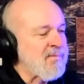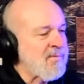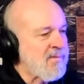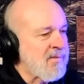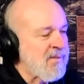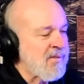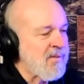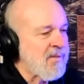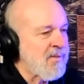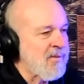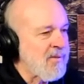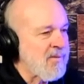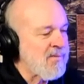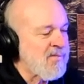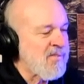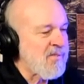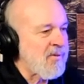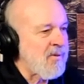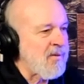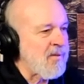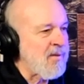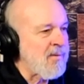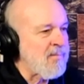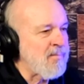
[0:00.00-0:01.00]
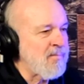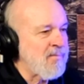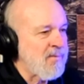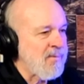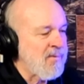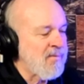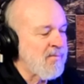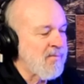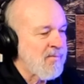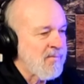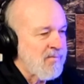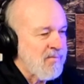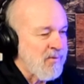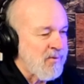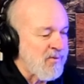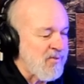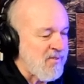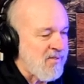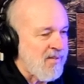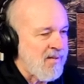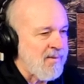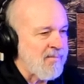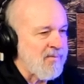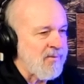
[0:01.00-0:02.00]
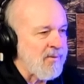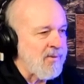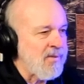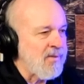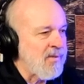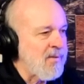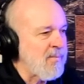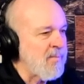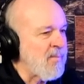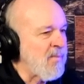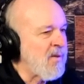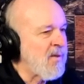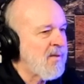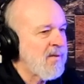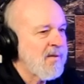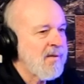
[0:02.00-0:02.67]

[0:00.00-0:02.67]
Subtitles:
to hear it start up for the first time for him,